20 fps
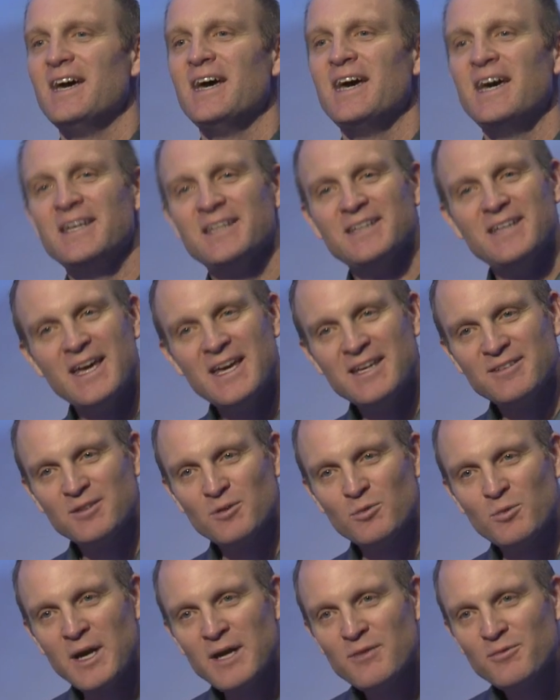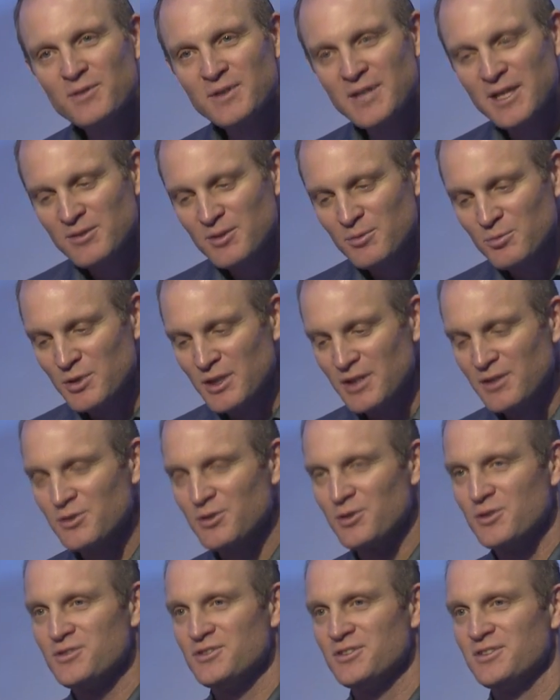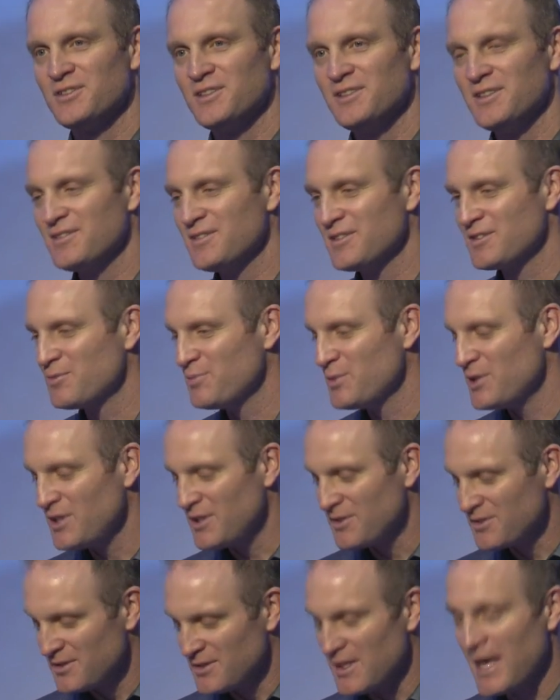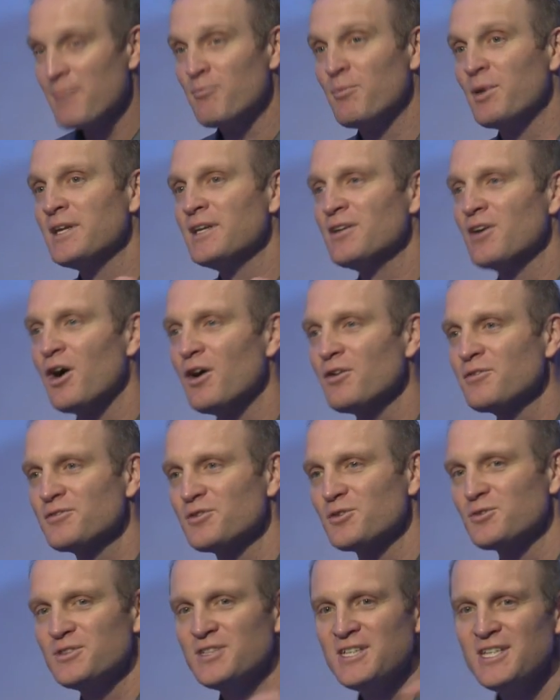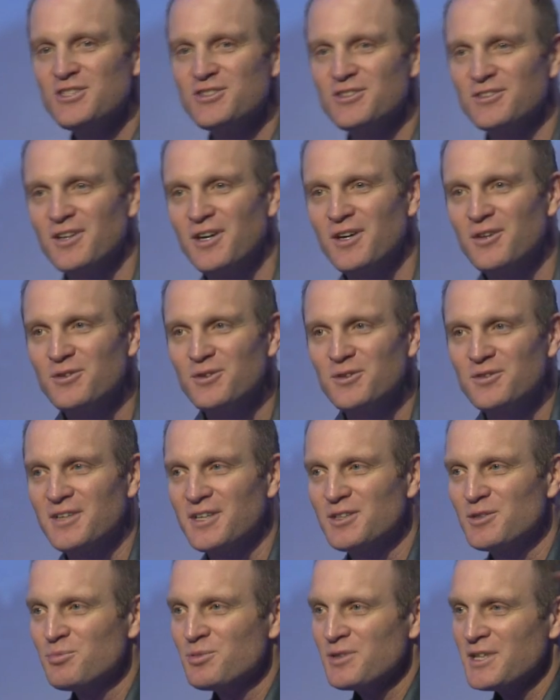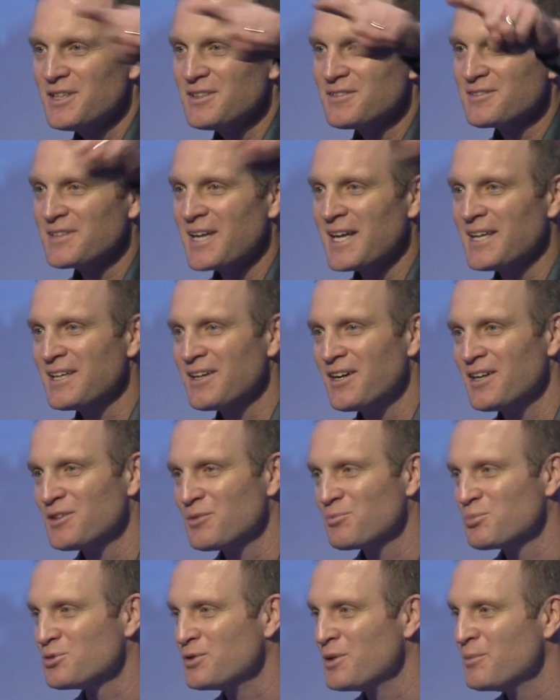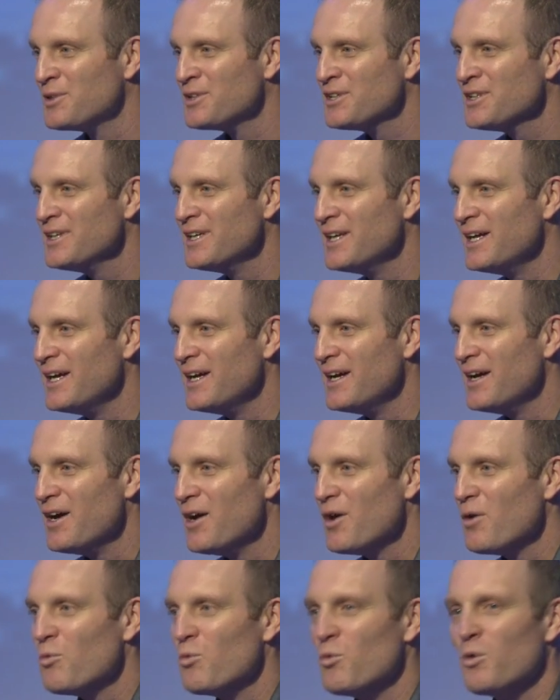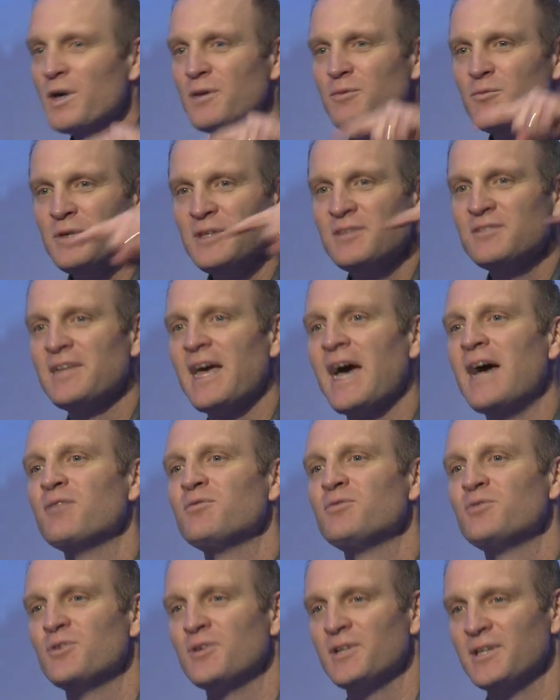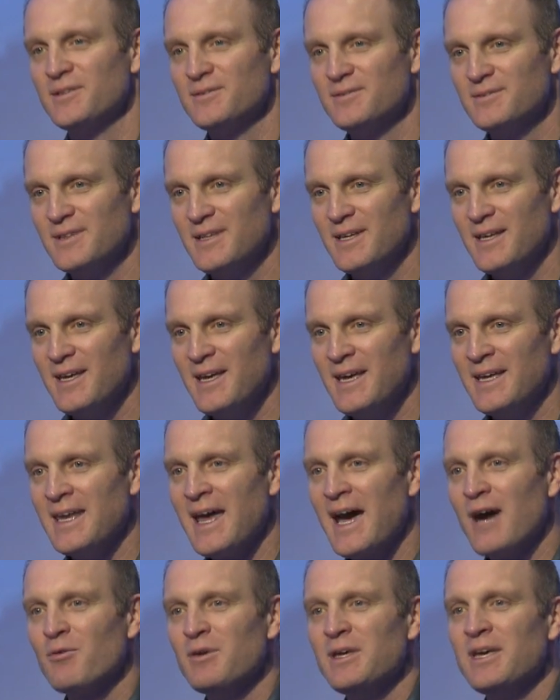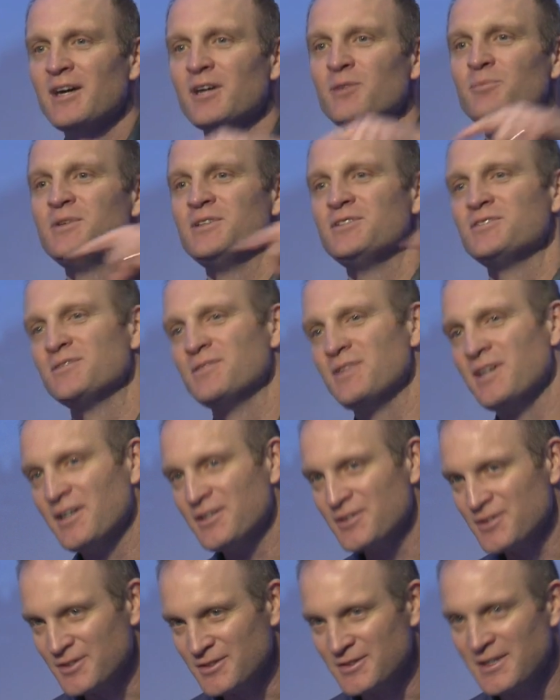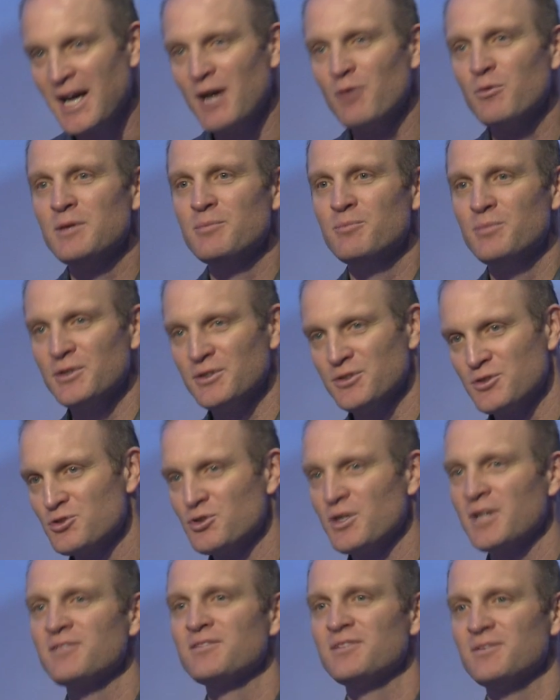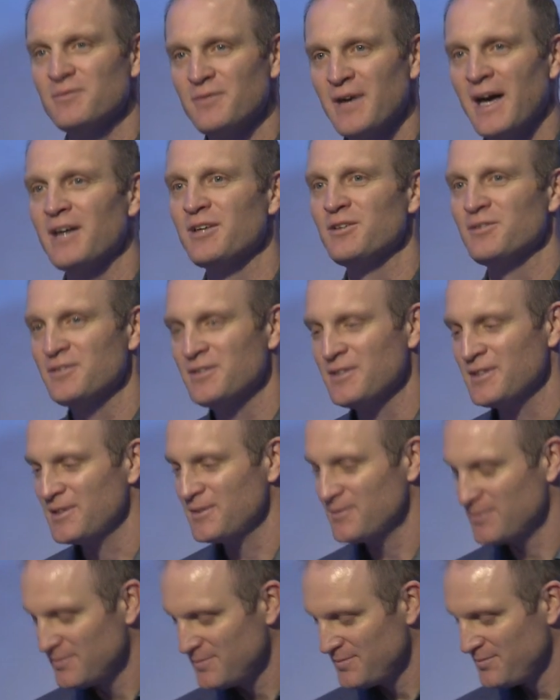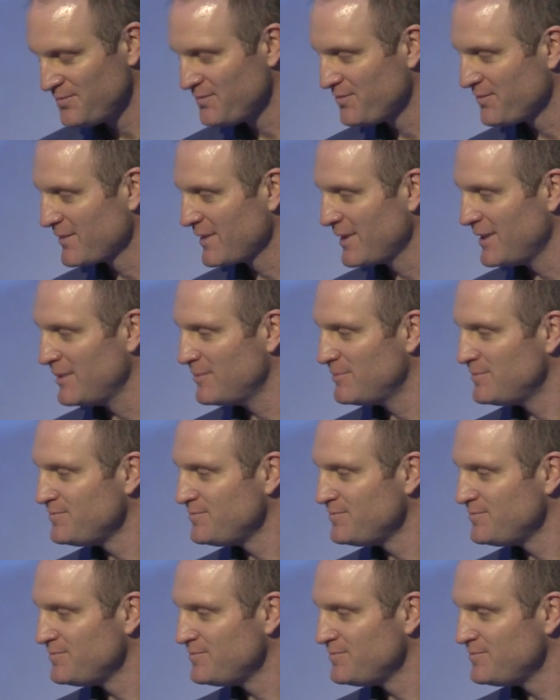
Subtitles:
And it's a way for them to bring closure to this experience. But it also teaches all those other players standing on the perimeter what we stand for and how we help each other and how we build trust and values here. Okay?